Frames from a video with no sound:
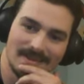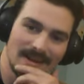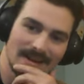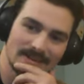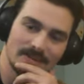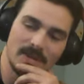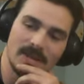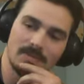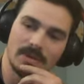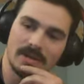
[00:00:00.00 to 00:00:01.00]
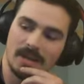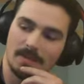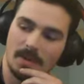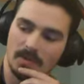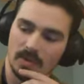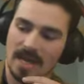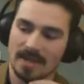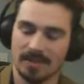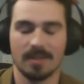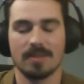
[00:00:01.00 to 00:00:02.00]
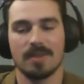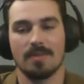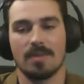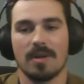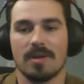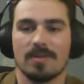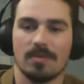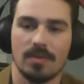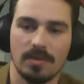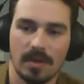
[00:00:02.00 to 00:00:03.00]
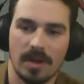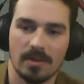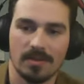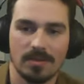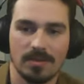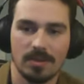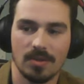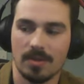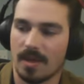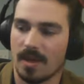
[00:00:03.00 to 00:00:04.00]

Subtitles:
I got to meet him when he came up to Alaska this summer and we went out and shoot